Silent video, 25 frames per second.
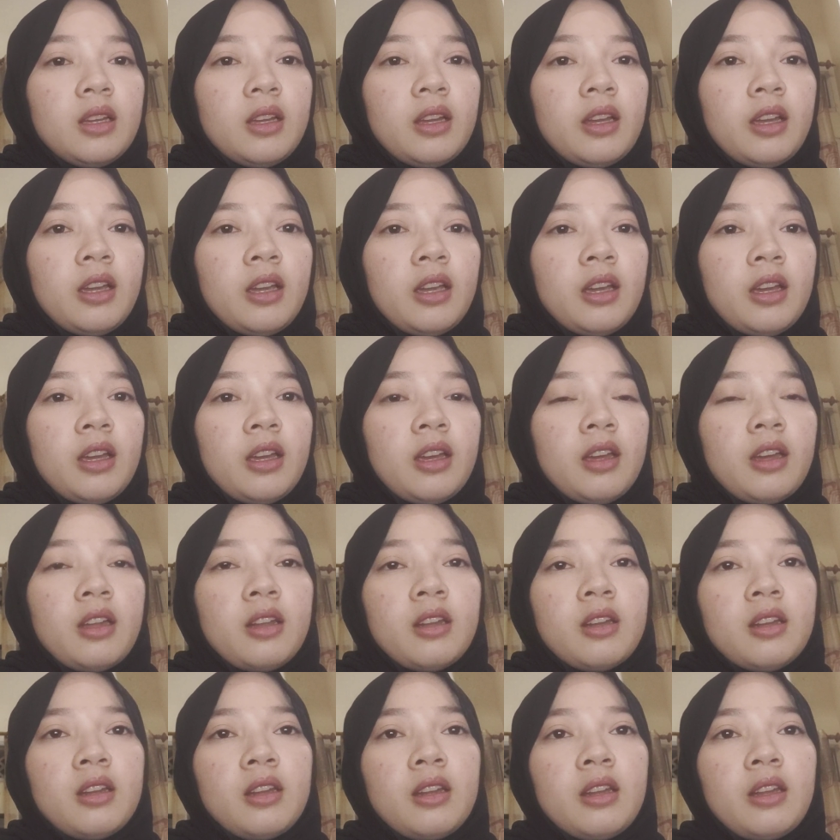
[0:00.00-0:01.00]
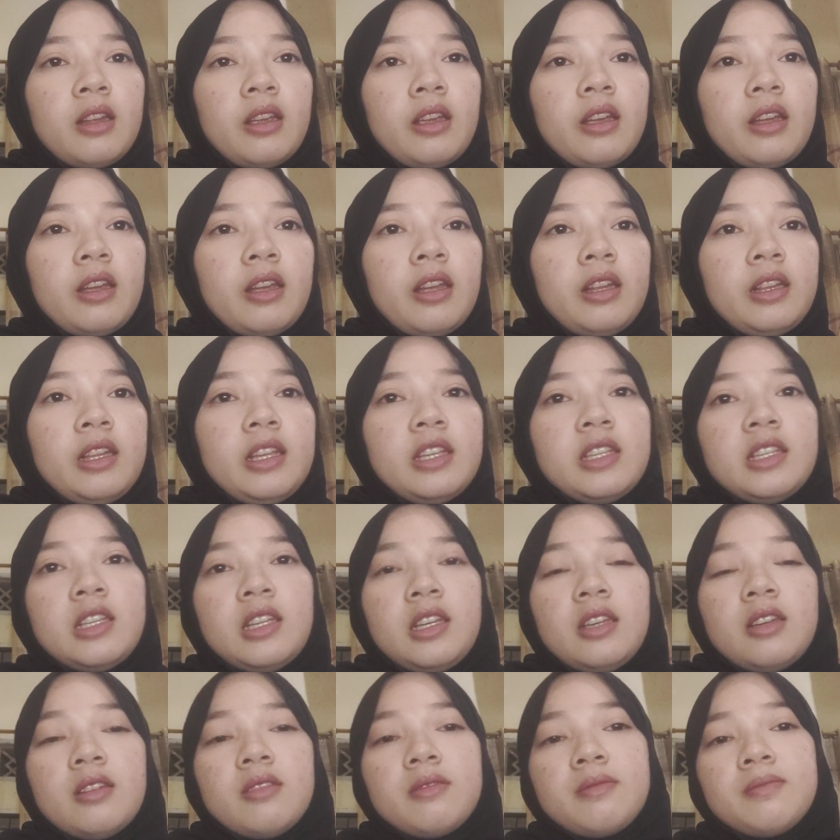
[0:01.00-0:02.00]
and
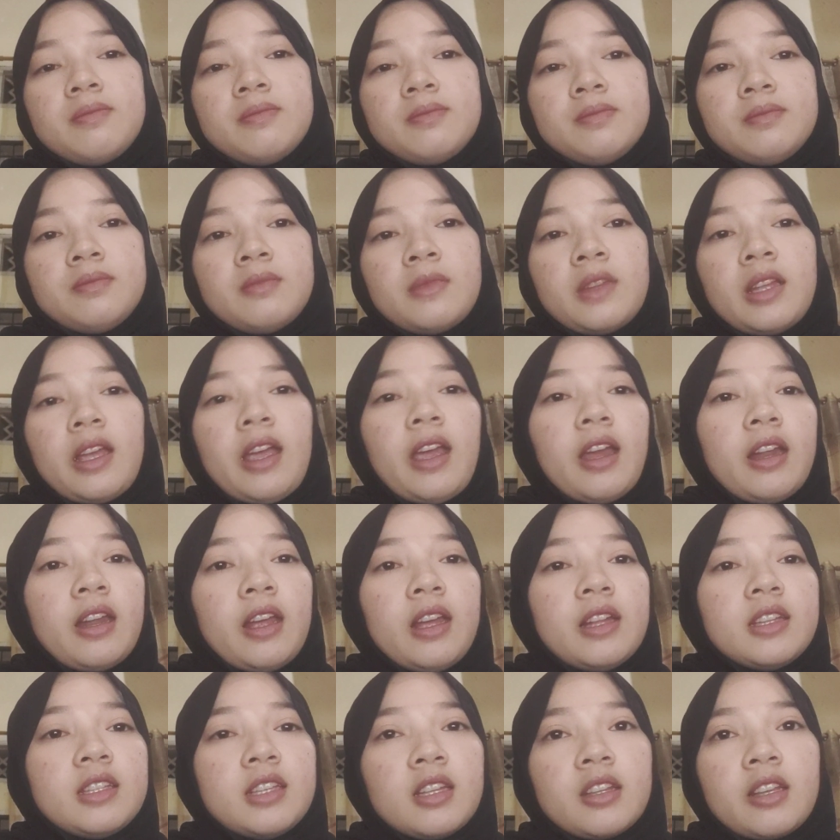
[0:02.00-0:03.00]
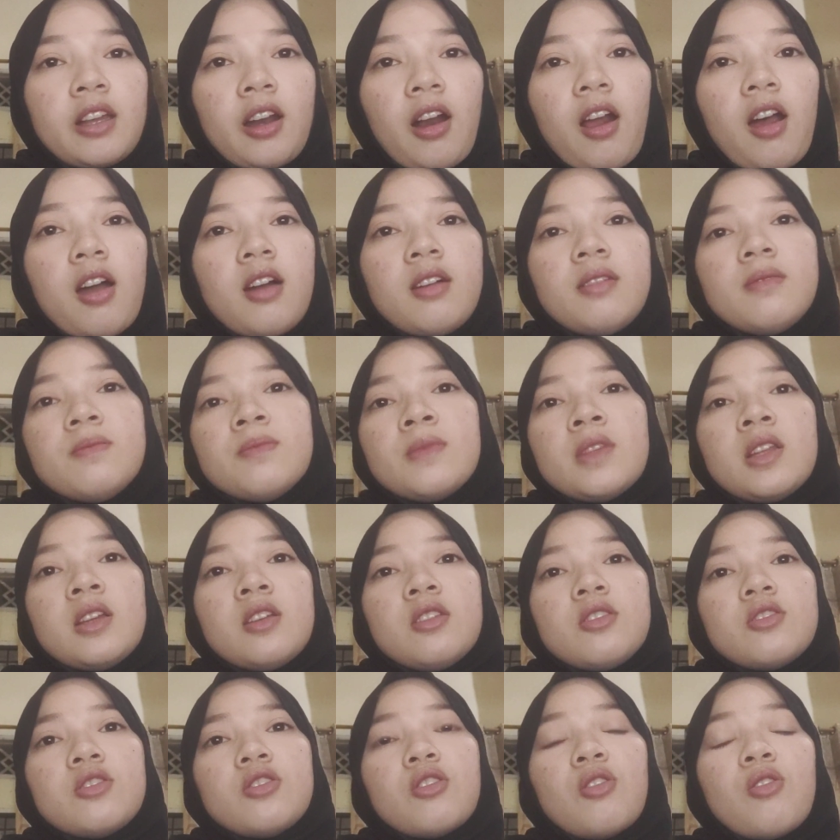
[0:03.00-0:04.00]
etc. and etc.
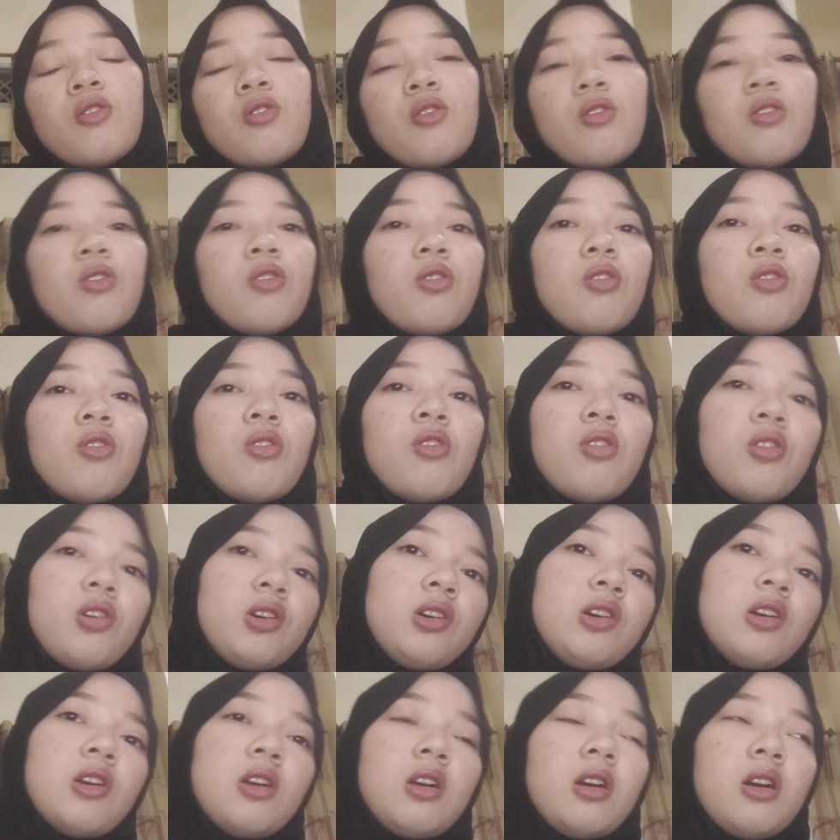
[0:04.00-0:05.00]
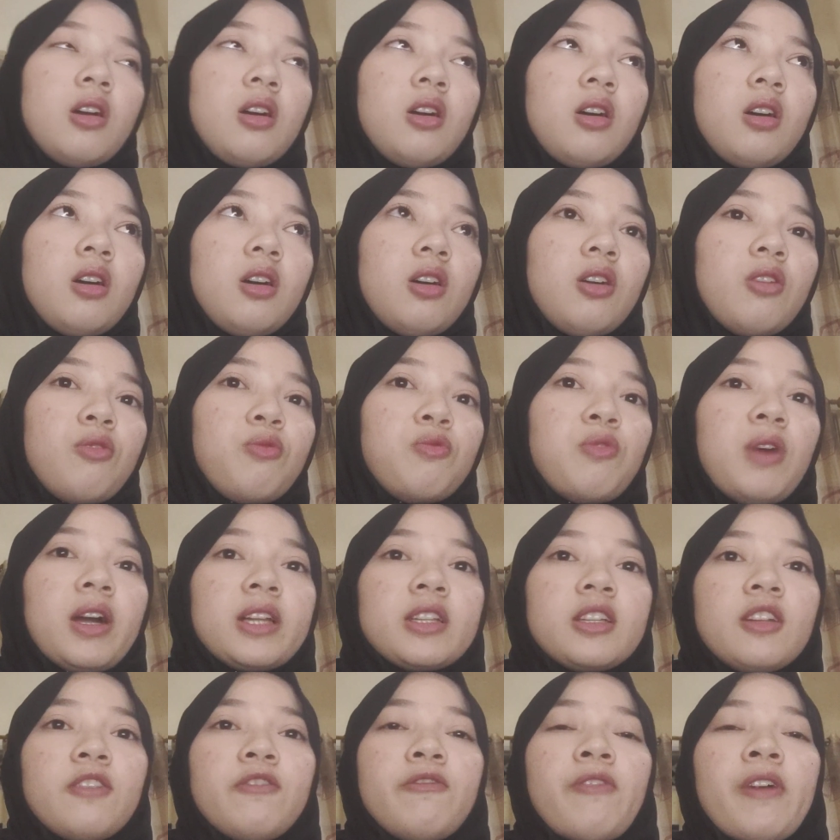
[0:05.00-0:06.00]
So,
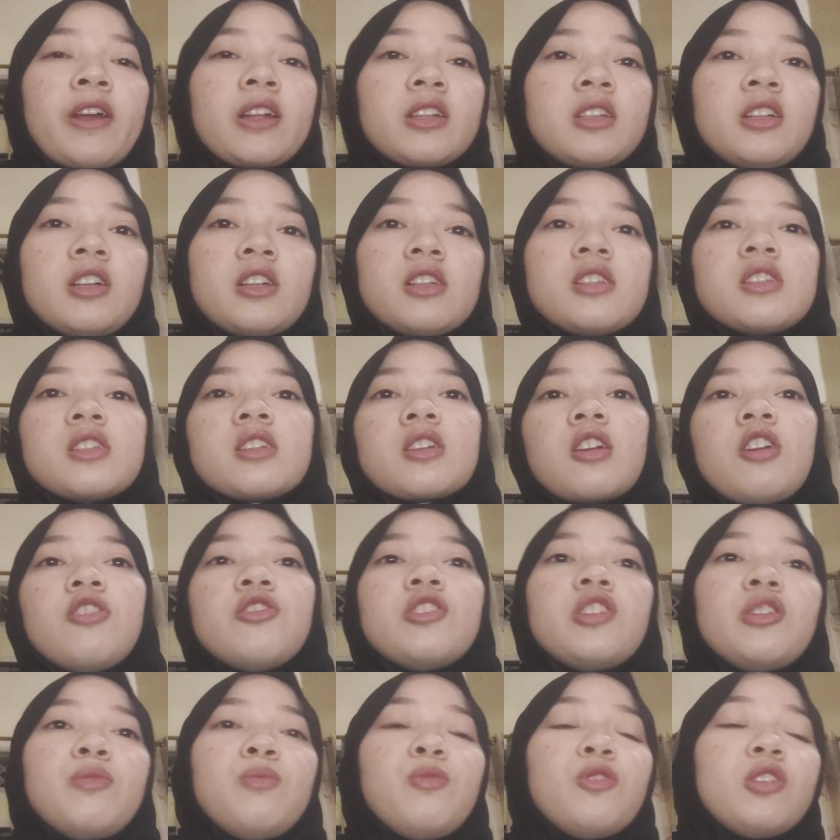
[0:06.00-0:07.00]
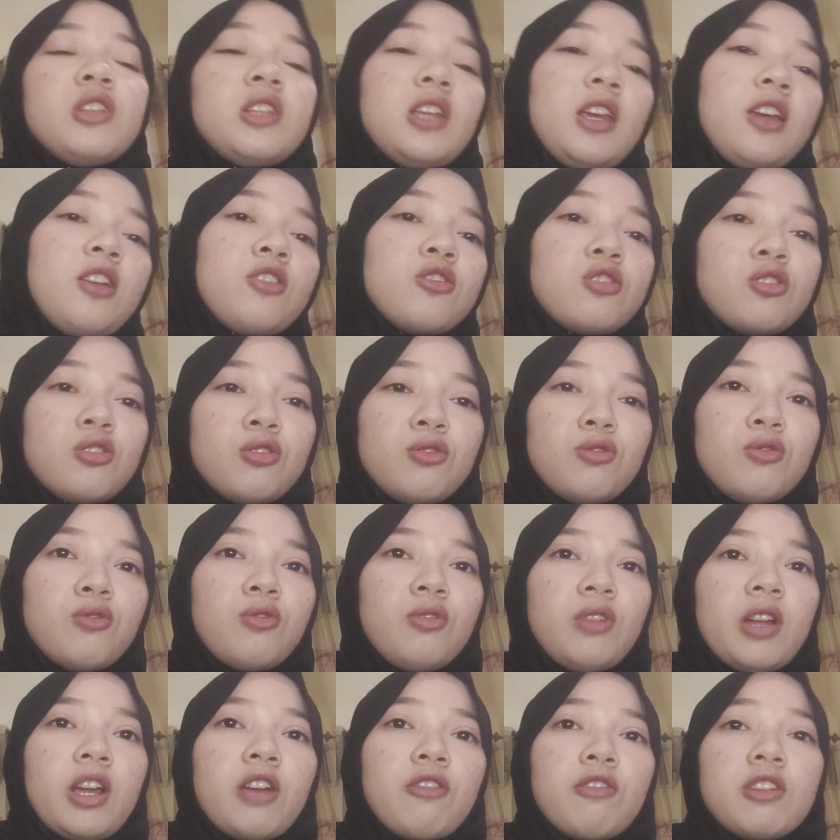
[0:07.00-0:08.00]
what the factors contributing to
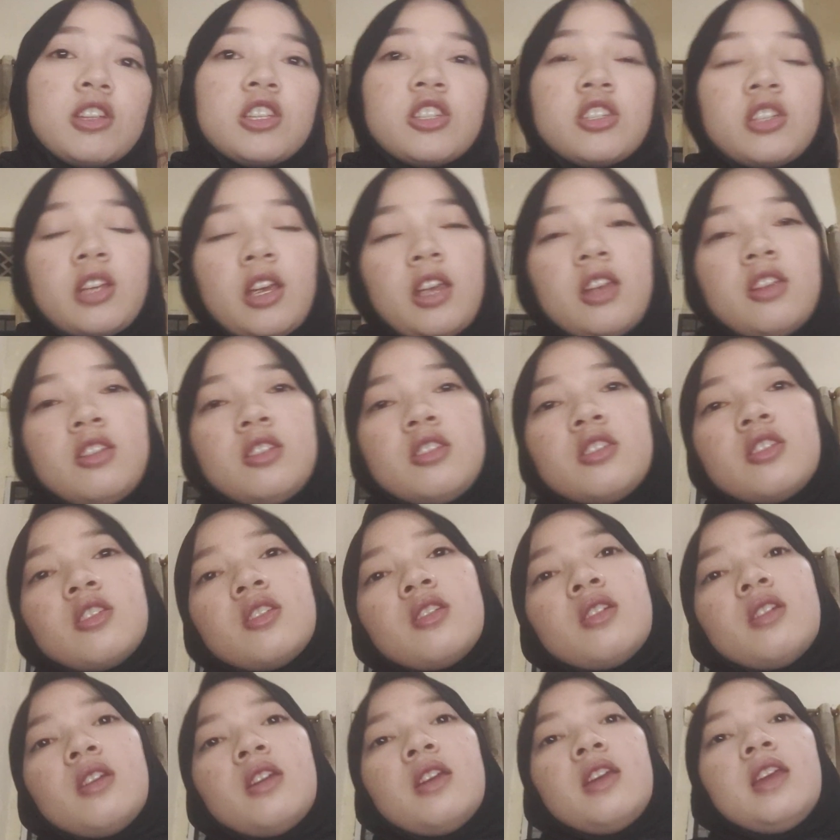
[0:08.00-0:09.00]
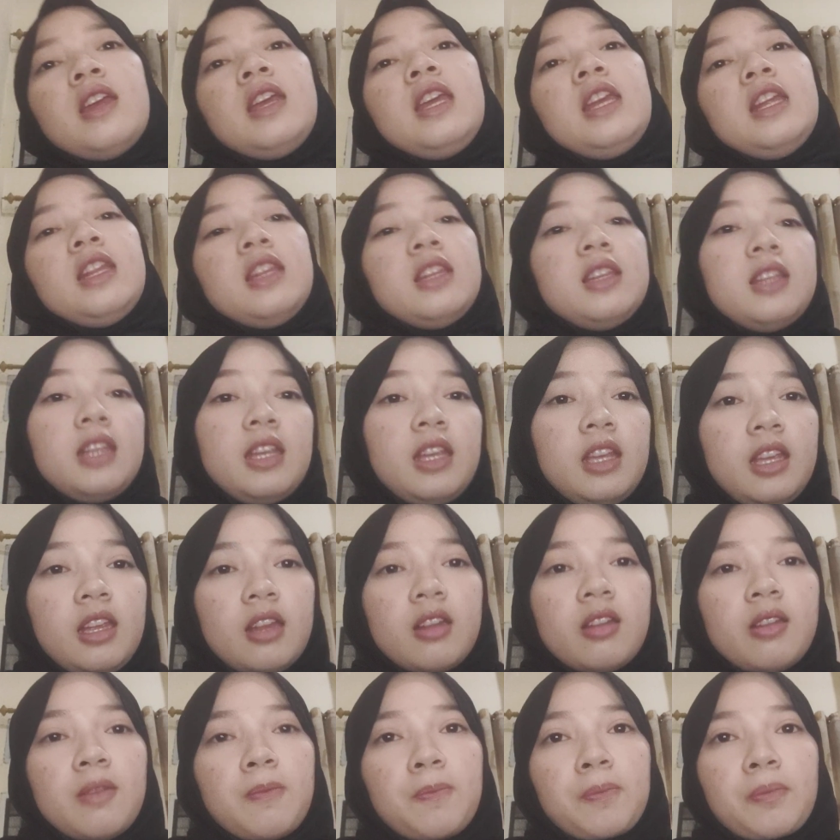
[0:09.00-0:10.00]
language change?
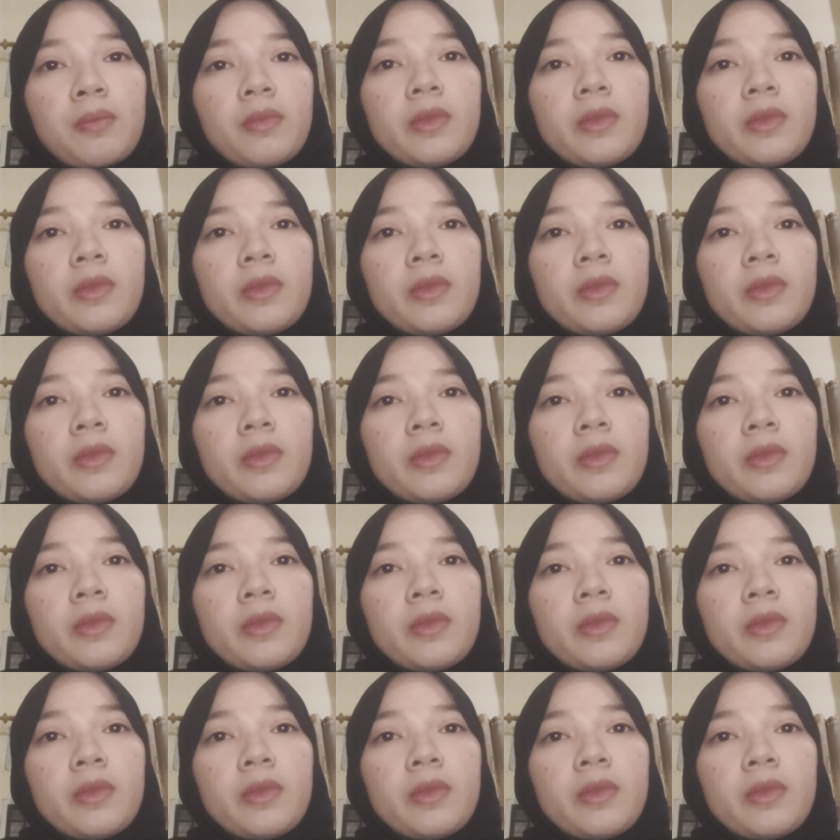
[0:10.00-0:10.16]
Indeed,